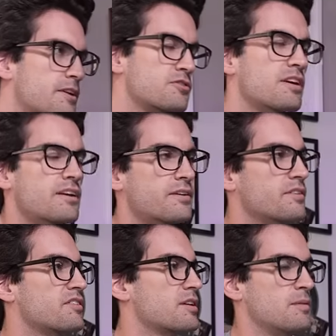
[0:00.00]
we can try
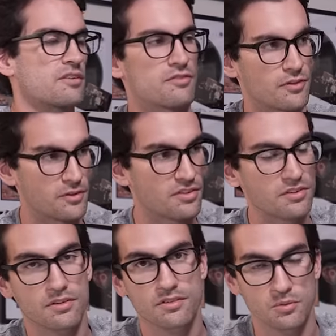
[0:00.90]
clearing the CMOS
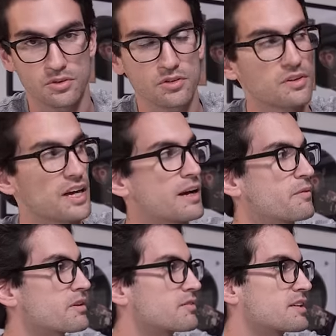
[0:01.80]
first. So we'll do that.
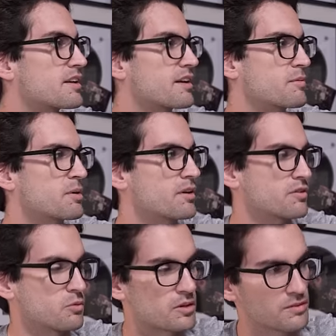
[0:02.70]
We do have a dedicated button at
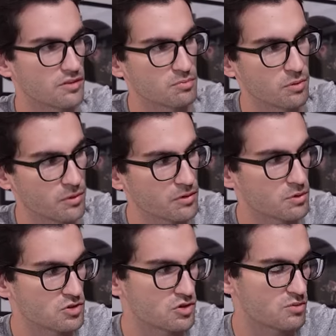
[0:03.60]
the rear of this board,
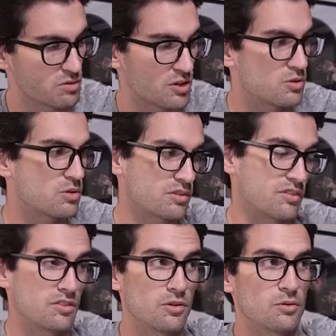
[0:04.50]
which is pretty cool because
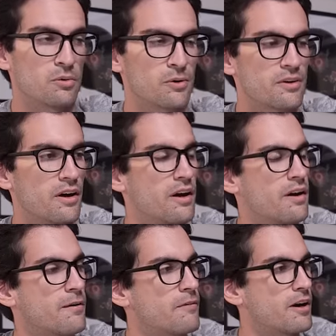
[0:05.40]
it's an older board.
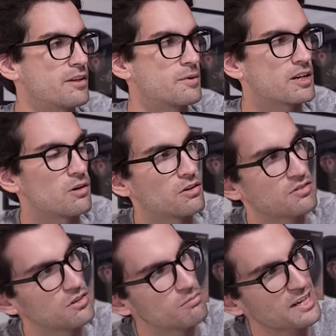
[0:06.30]
And then we can
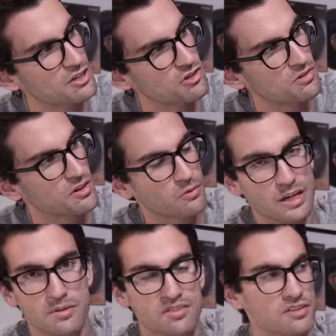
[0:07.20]
also make sure that
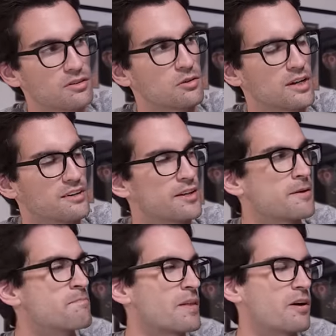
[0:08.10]
RAM is seated
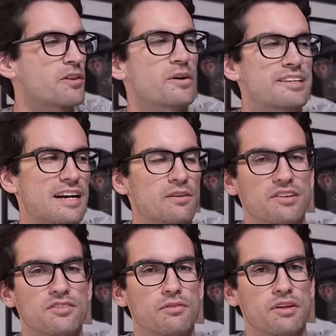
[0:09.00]
correctly. Although I doubt
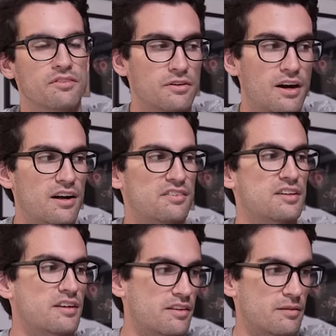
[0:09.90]
these two things are
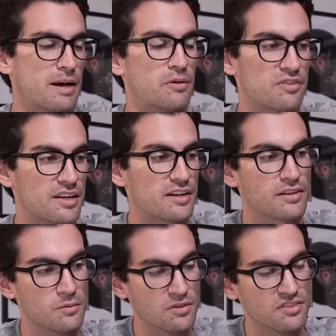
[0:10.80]
causing the power
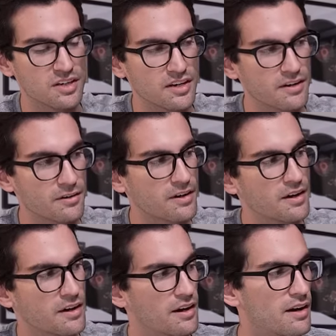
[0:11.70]
cycling we're seeing here,
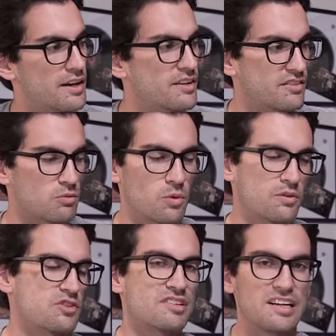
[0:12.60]
it is
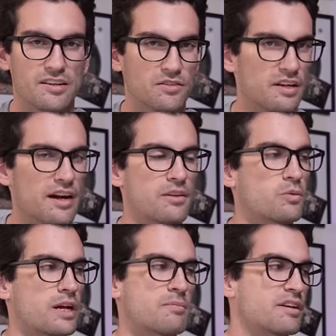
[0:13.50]
worth just getting those out of the
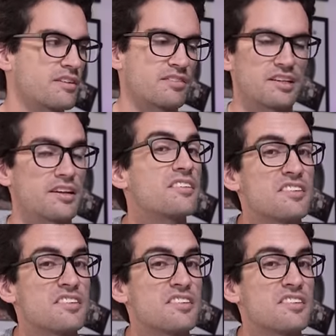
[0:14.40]
way because they take